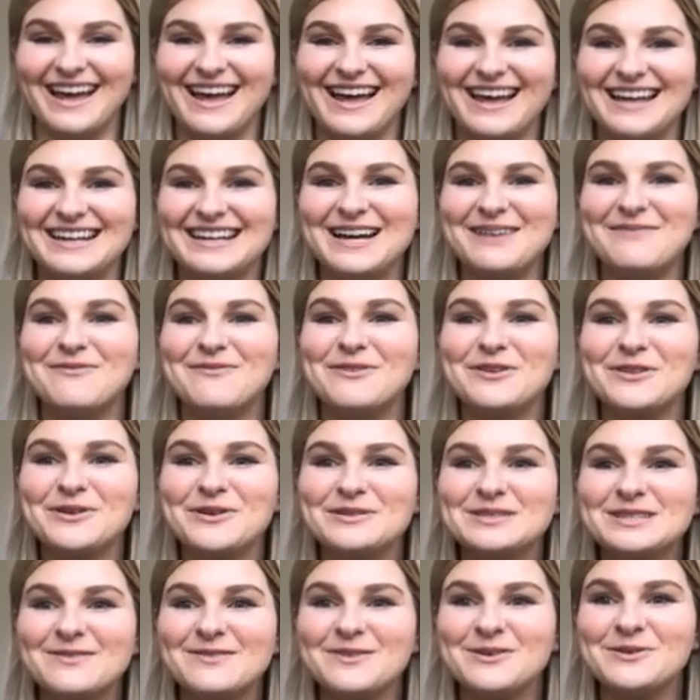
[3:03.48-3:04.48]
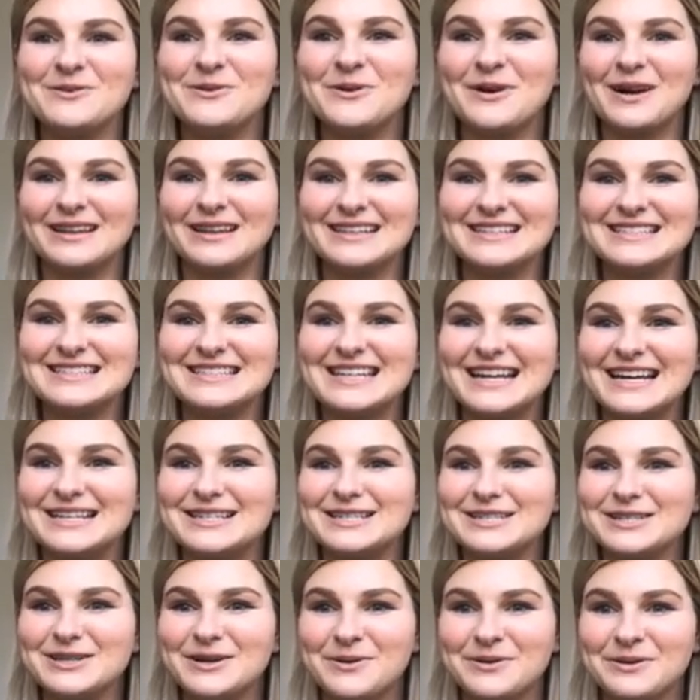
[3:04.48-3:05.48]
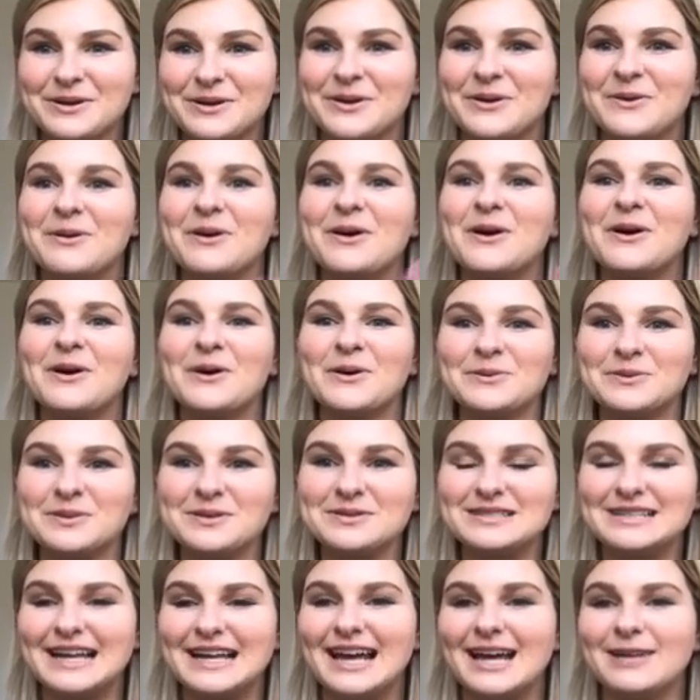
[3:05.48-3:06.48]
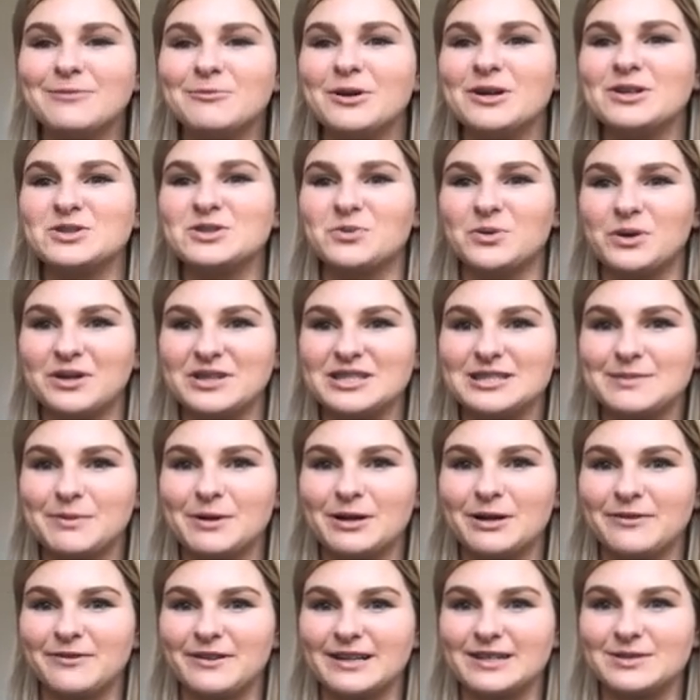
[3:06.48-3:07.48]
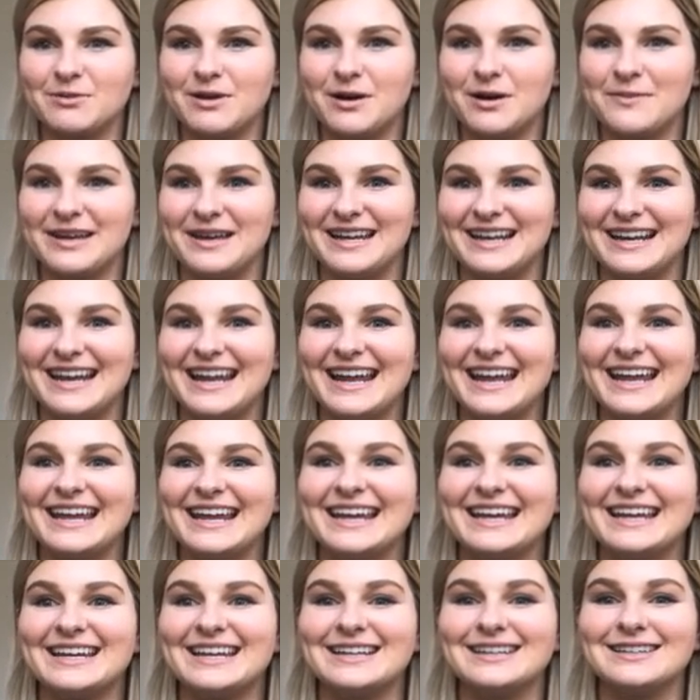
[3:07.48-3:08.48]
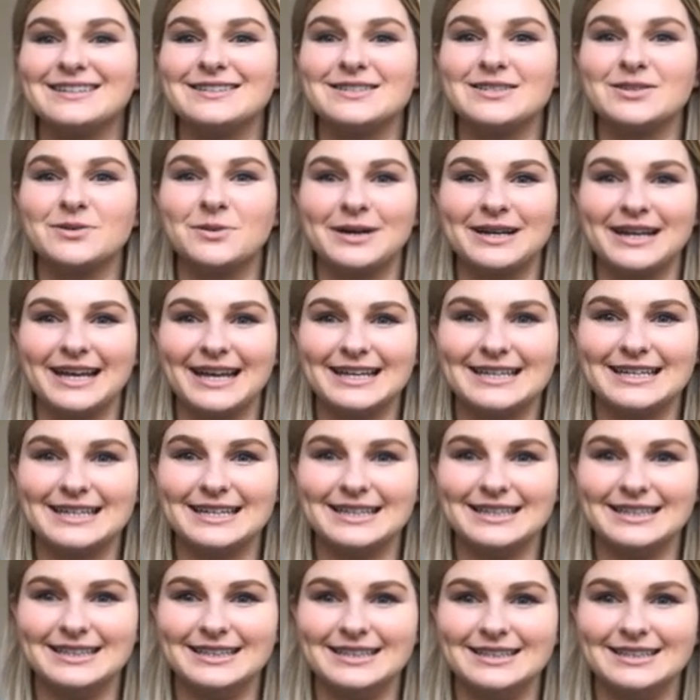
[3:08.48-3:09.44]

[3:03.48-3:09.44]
And for those of you who are listening and don't know, Roseann was World's Perfect Woman in 2018?